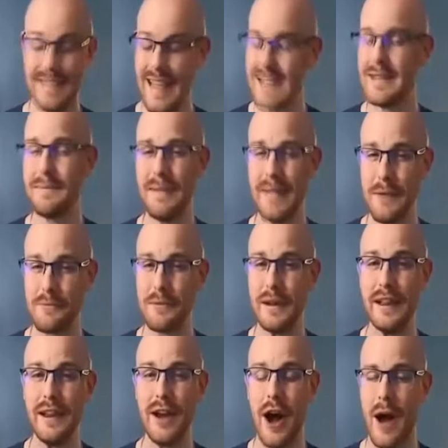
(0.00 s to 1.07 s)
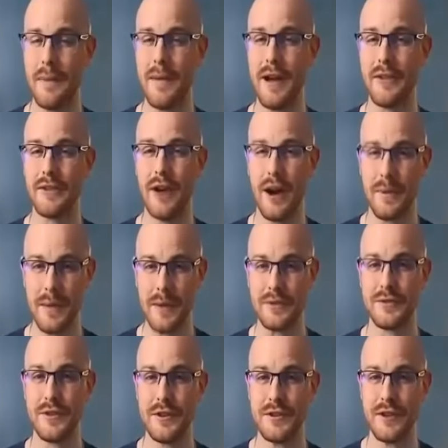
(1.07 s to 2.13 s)
That's something that really caught me off guard when I
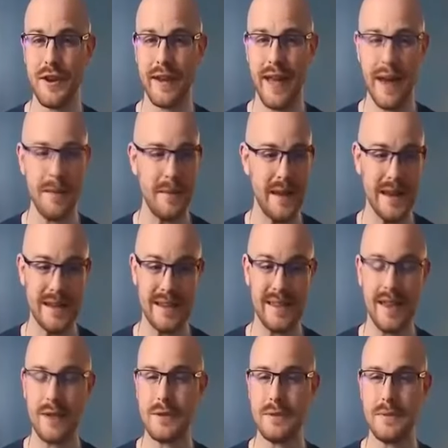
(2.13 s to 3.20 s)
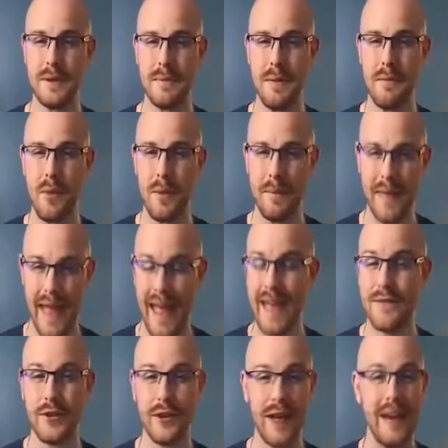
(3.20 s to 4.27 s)
was first starting out because I thought it was going to be more
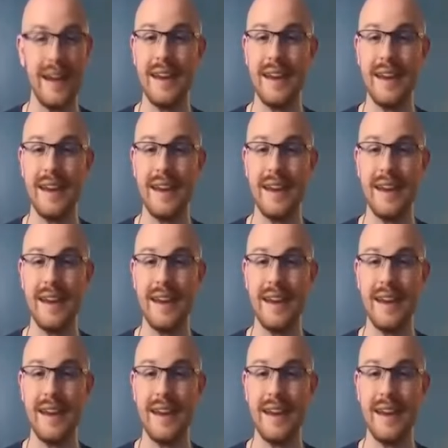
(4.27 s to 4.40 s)
behavioral.